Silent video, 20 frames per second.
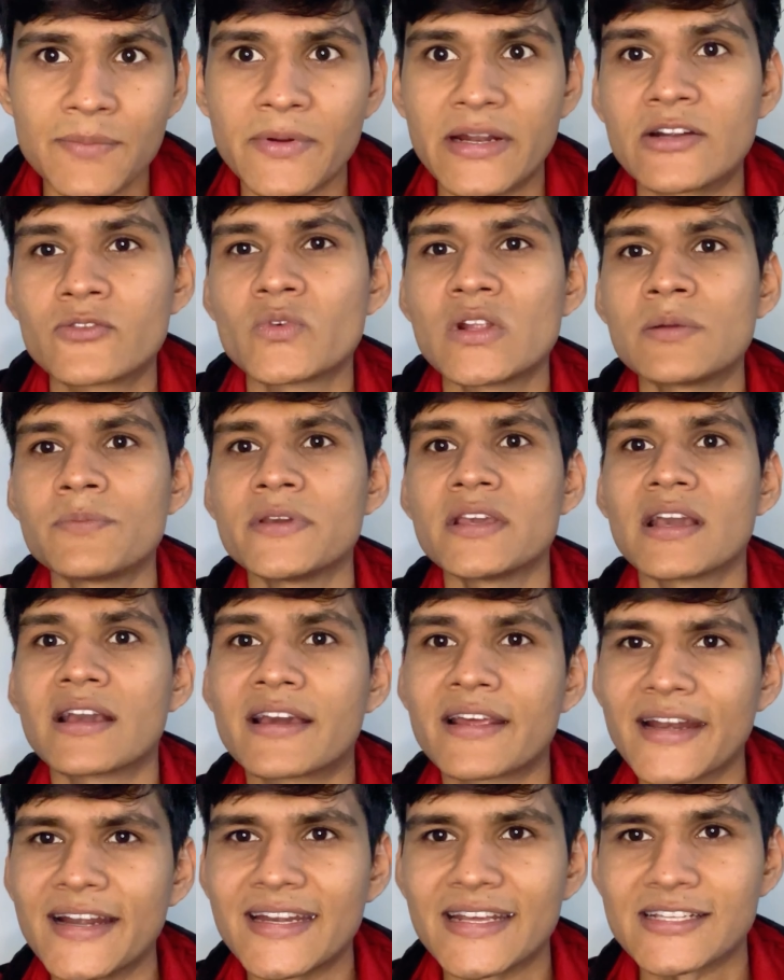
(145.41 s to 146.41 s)
It will be a
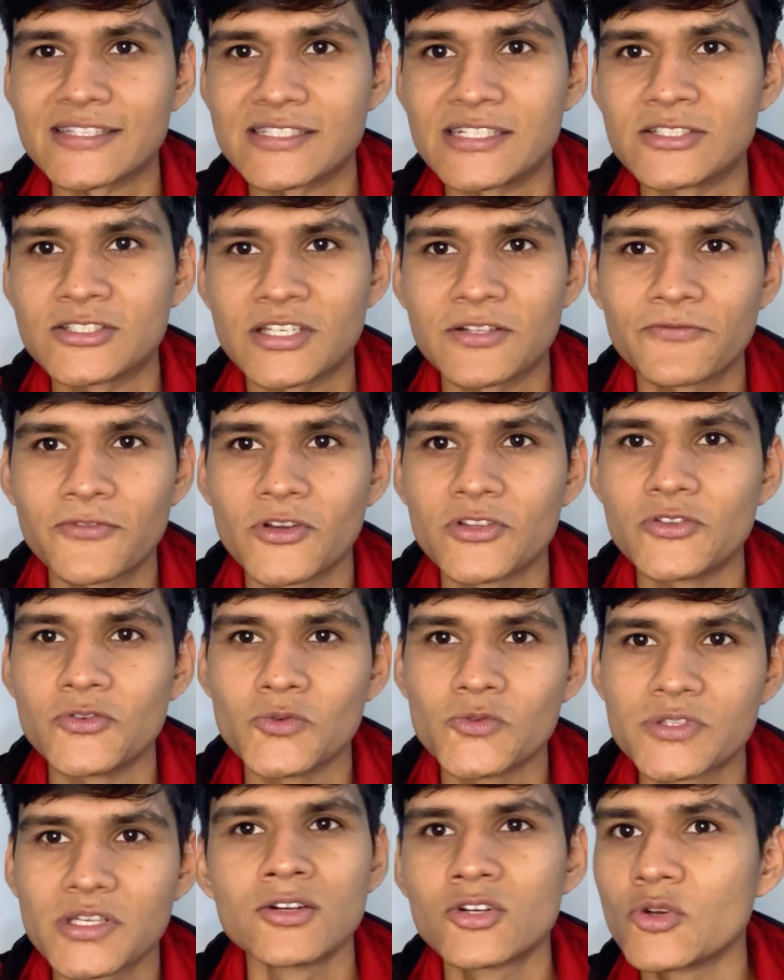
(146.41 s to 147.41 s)
great extension for
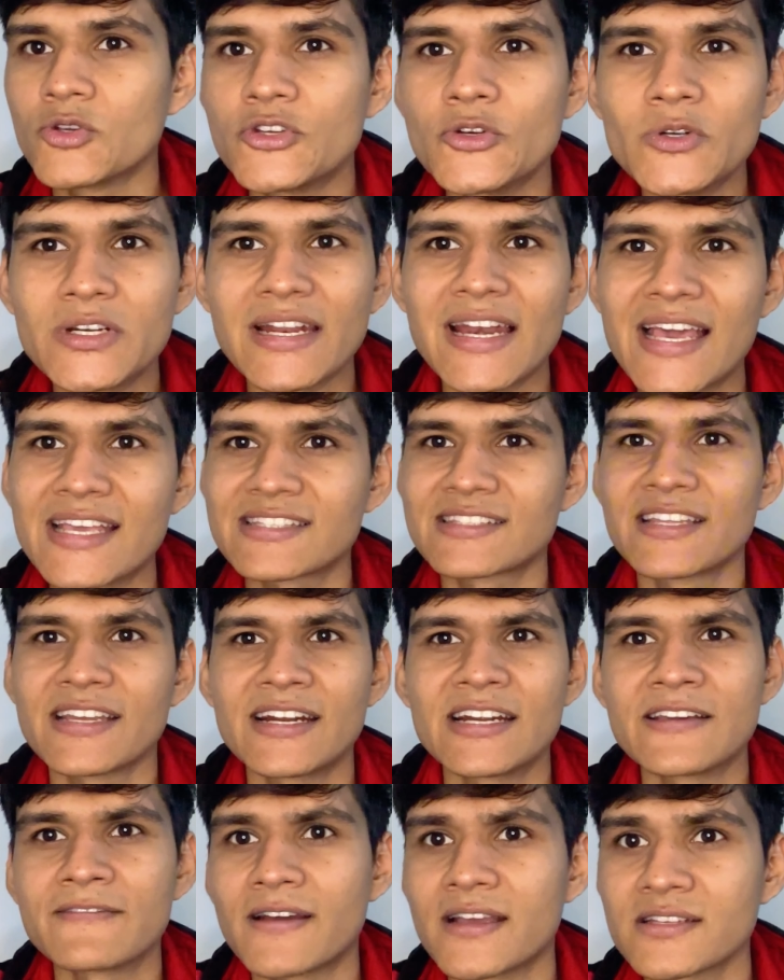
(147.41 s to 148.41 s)
users to utilize their
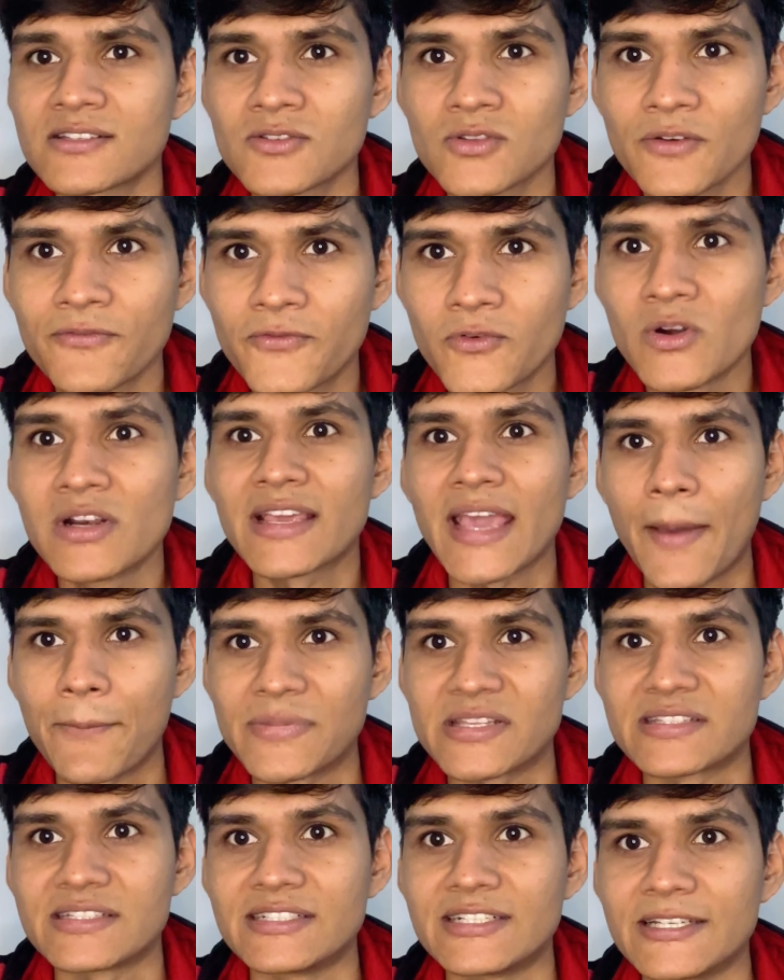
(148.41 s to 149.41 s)
device to the full
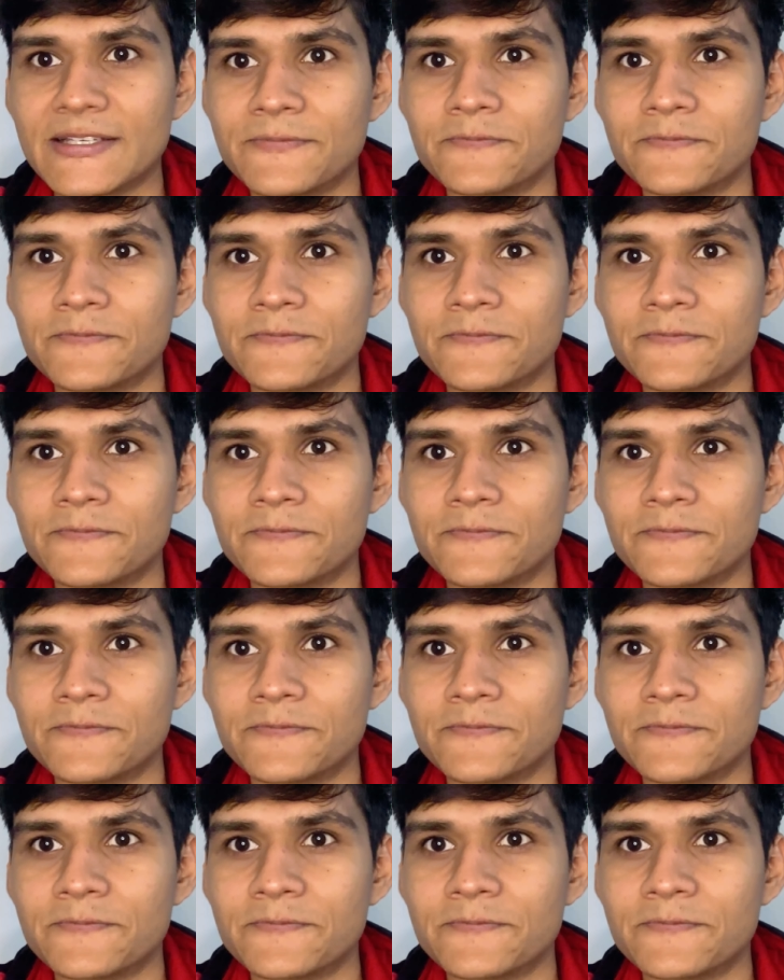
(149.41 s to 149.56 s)
capacity.